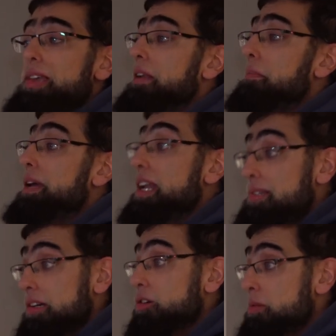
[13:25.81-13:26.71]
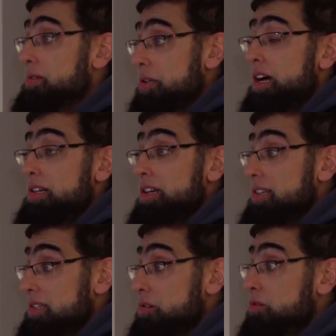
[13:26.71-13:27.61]
and militant groups
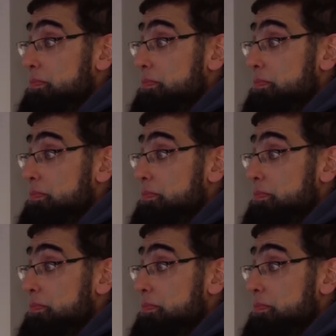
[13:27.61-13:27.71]
emerging to